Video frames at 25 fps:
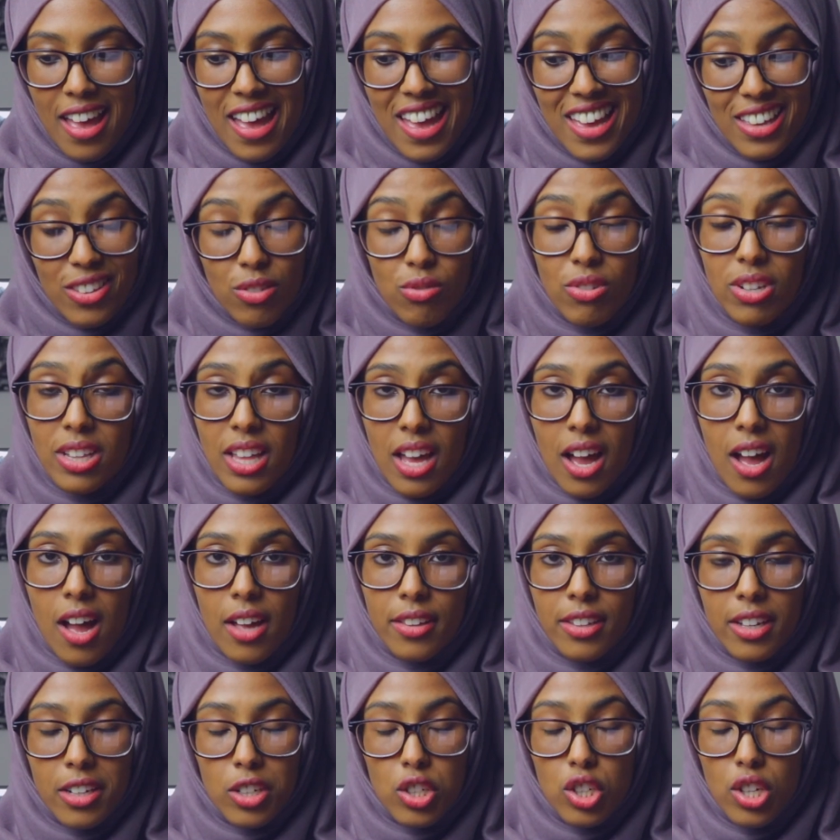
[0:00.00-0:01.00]
it's really
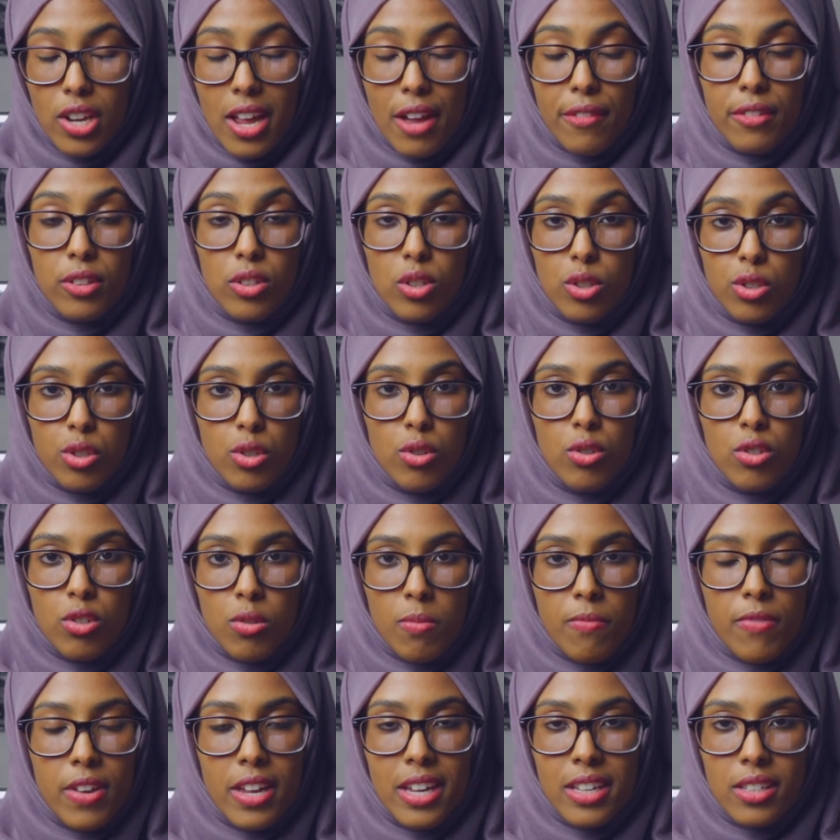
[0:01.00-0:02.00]
hard actually having to choose
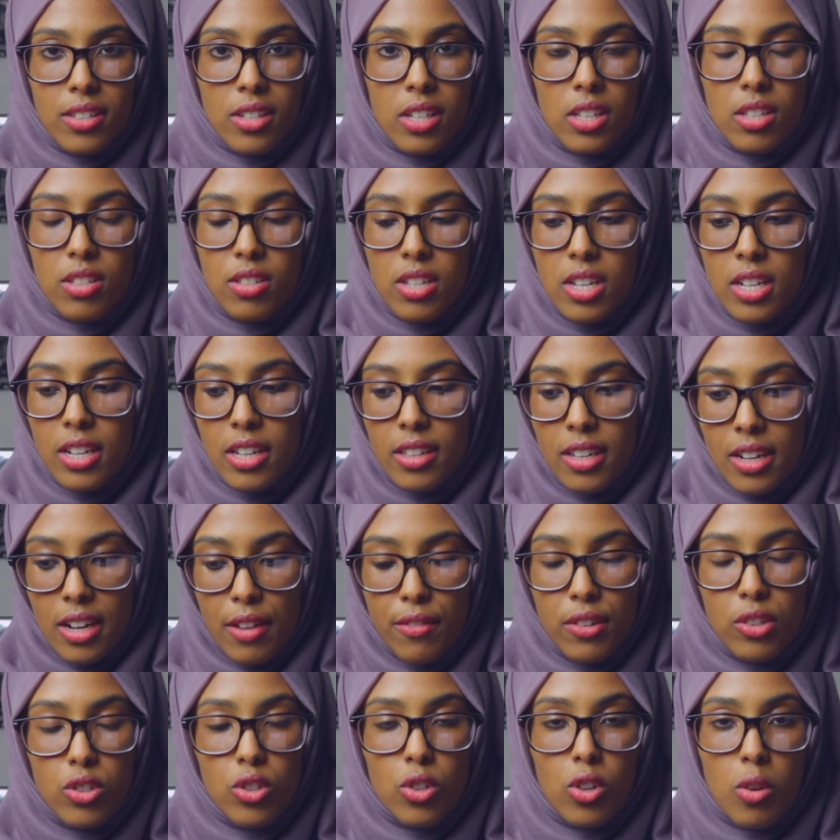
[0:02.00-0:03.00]
something at 16 and then
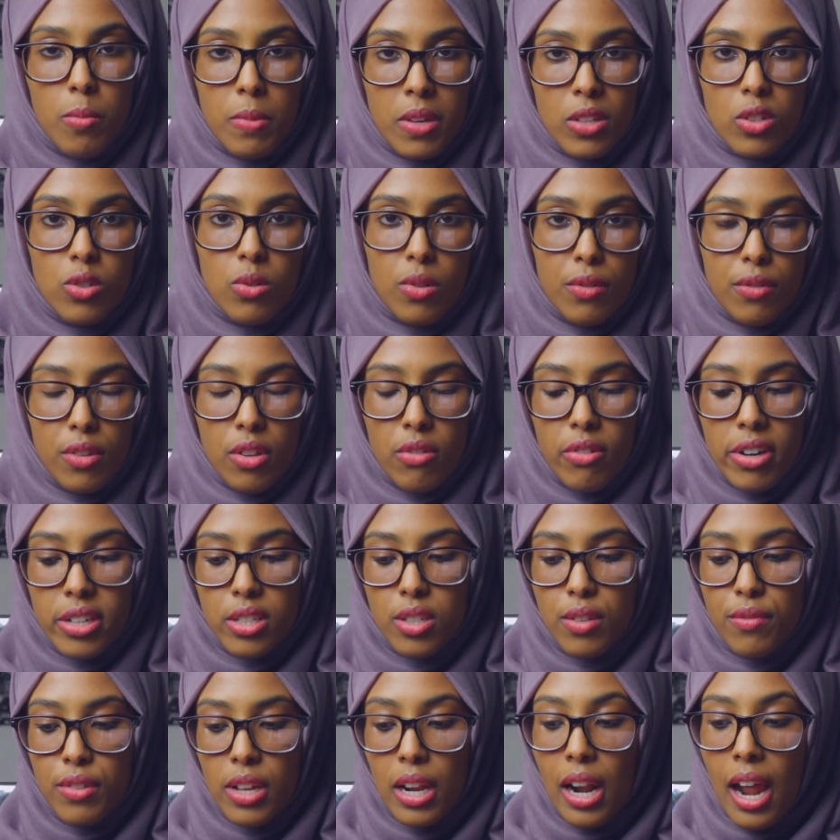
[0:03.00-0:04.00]
having to commit to it for the
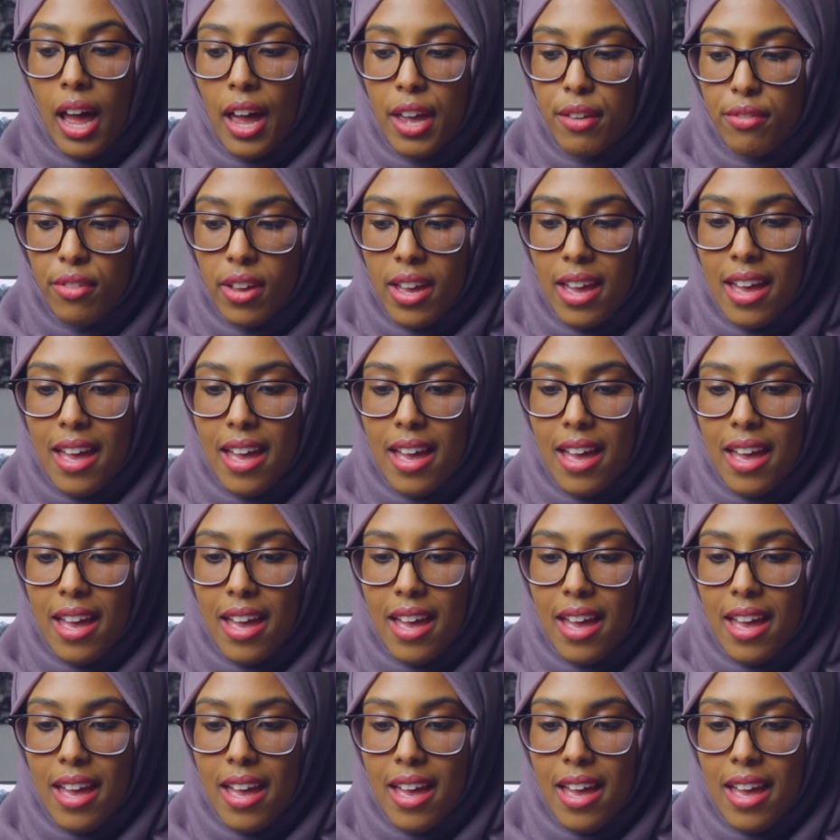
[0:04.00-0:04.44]
rest of your life.